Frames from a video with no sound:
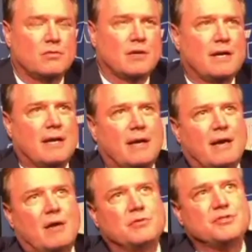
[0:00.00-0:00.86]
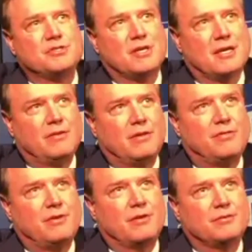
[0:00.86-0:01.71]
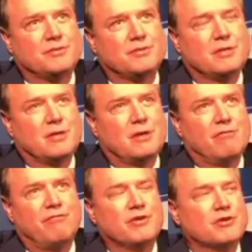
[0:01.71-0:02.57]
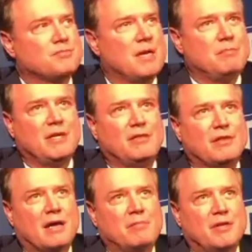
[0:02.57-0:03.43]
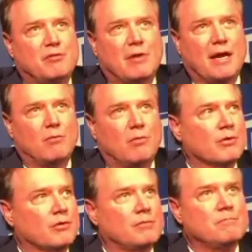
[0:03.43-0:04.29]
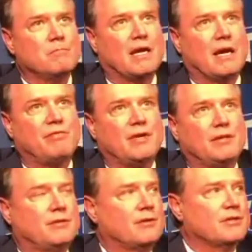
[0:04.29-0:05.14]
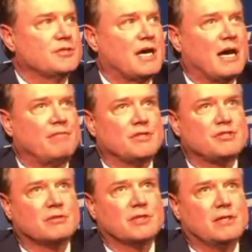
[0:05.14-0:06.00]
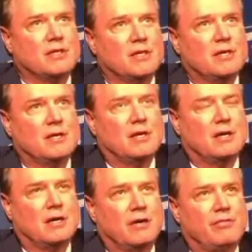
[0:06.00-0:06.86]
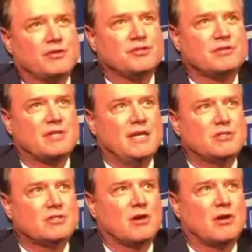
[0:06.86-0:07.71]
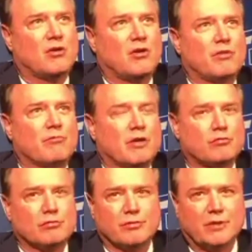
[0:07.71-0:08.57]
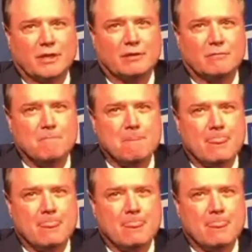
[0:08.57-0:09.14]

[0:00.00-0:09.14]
Well, I would say that there's fears, maybe not be the right word, but I think there's obviously there's things going on in recruiting